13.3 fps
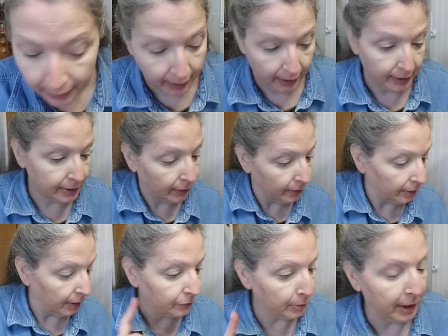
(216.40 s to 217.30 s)
And so
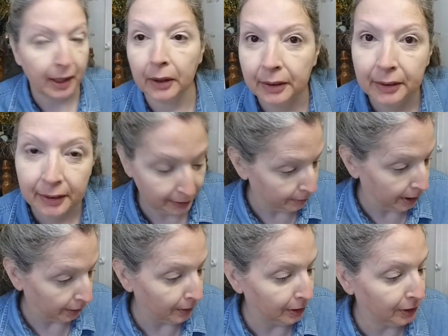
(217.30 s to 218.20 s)
from there, we
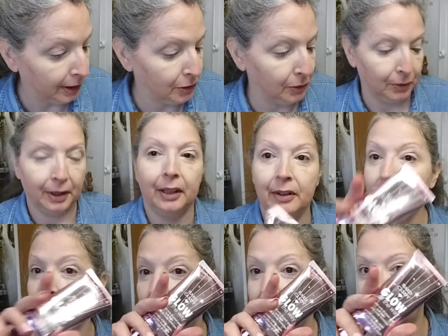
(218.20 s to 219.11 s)
are going to get into this
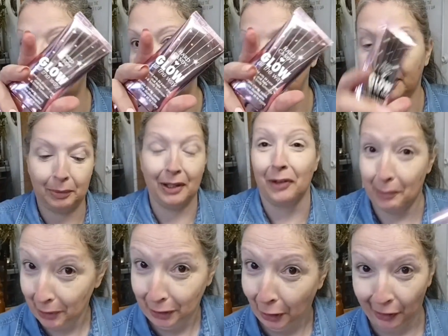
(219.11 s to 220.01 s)
Hard Candy 24 karat, because I'm a
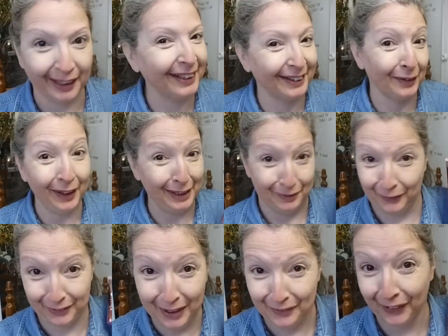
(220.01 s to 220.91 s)
millionaire. I can
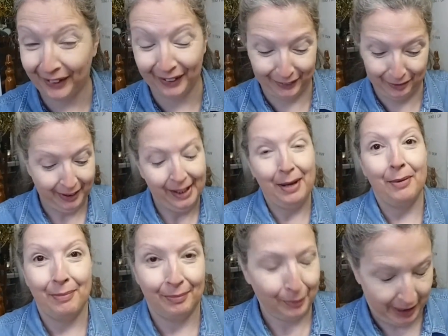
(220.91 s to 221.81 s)
afford 24 karat gold.
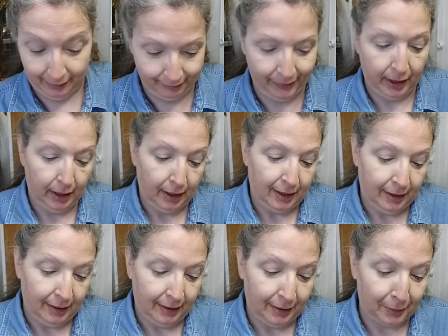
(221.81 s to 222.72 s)
Yeah.
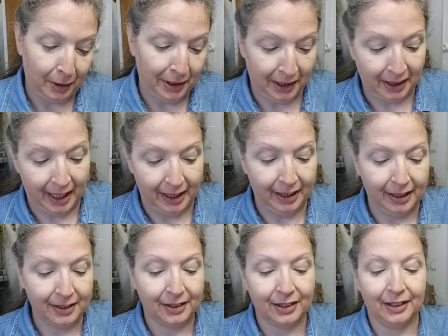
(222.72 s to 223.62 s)
We're going to be getting into that. And
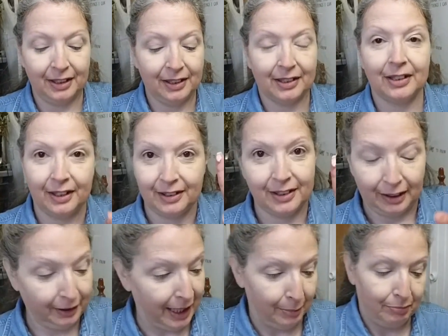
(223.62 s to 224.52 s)
this is just a
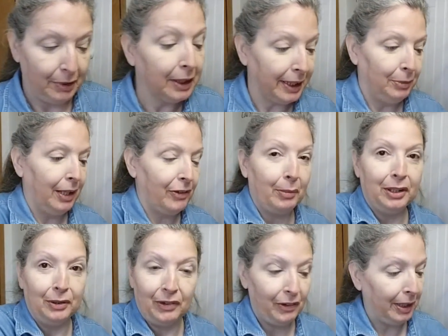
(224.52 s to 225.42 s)
little dab. You guys saw me
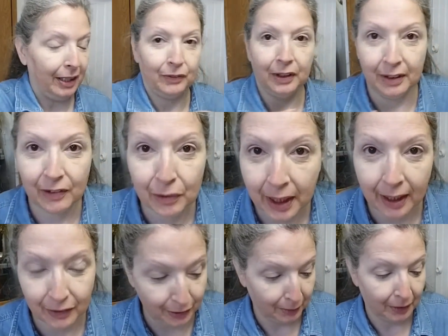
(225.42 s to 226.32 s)
use this in my last video. This is what I have
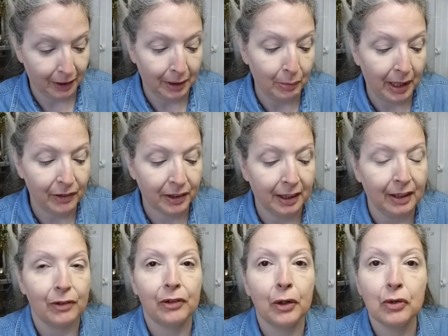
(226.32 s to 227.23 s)
to do in the wintertime because my skin
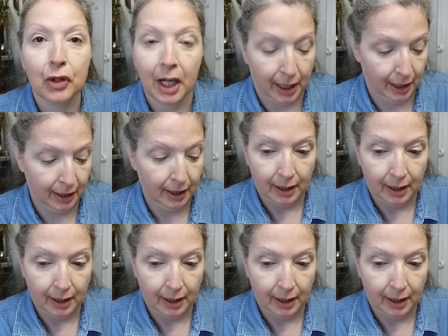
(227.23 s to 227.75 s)
is so dry.